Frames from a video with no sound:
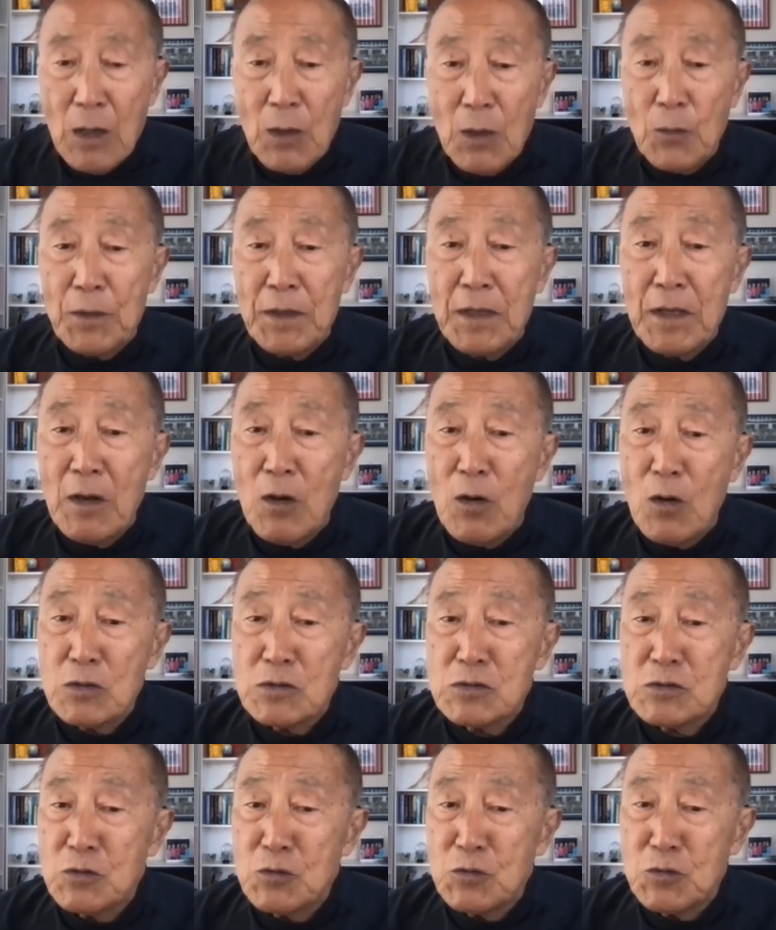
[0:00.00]
We
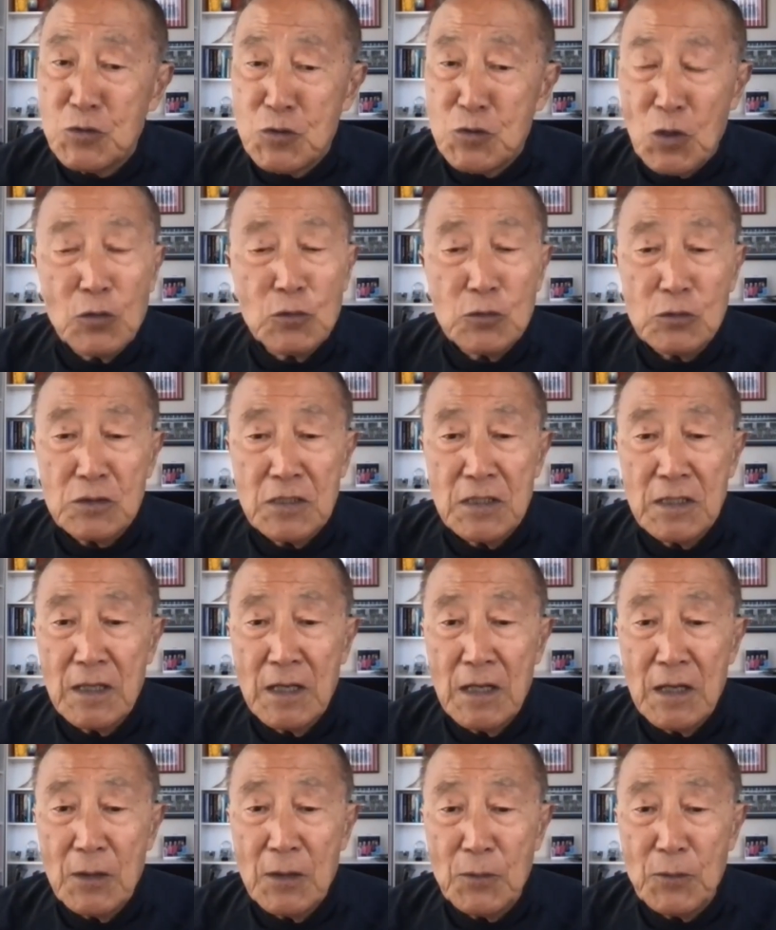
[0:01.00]
also don't
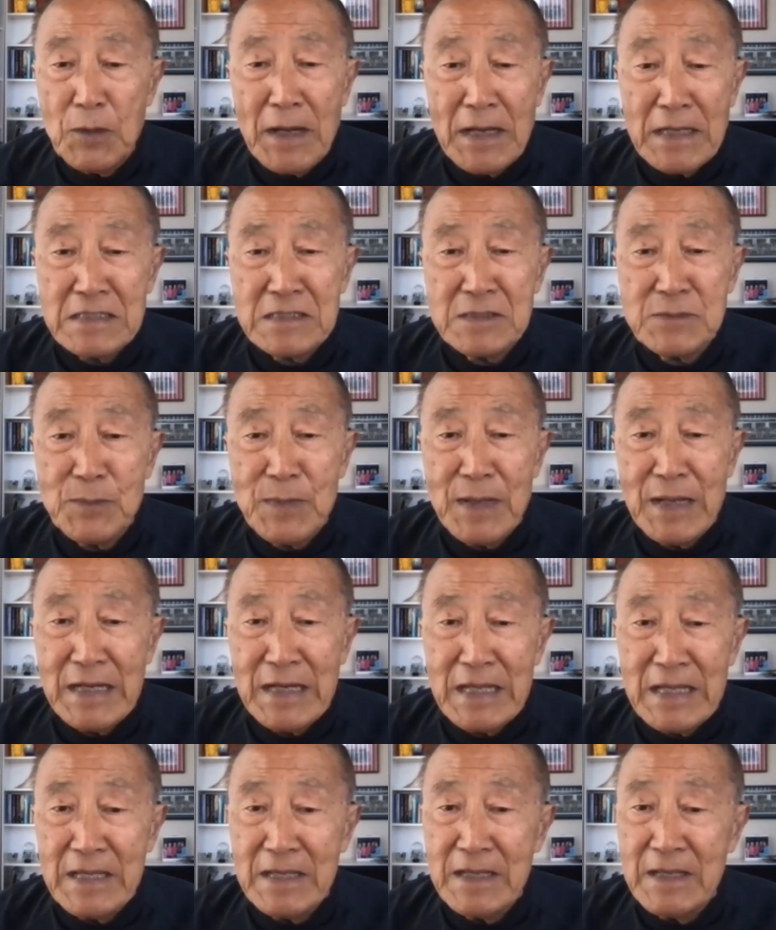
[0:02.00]
raise
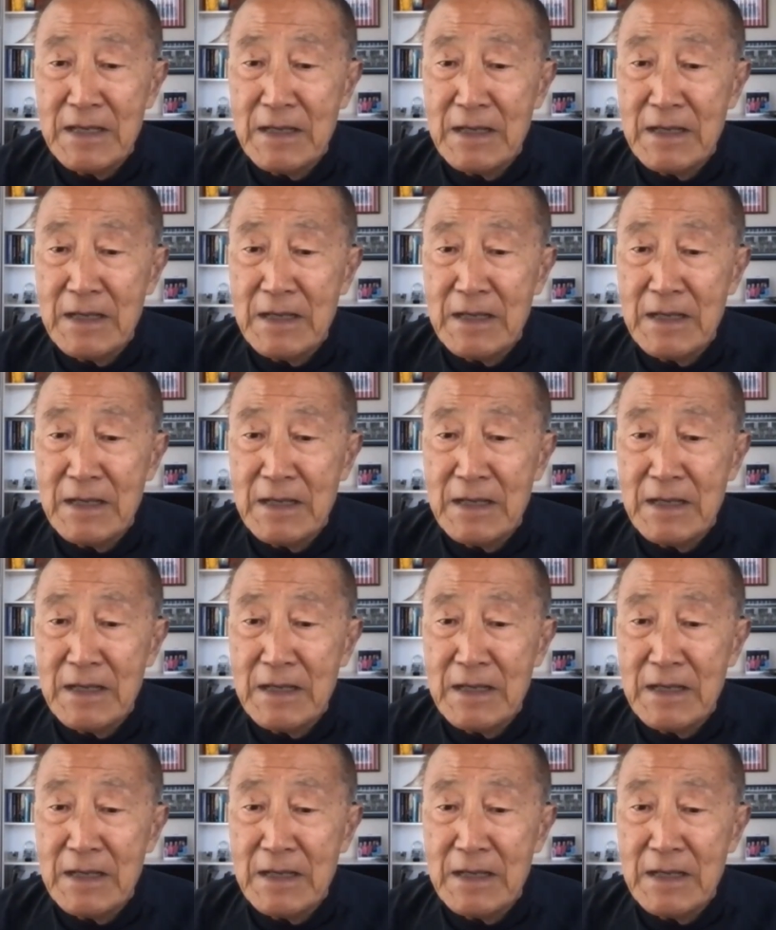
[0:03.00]
money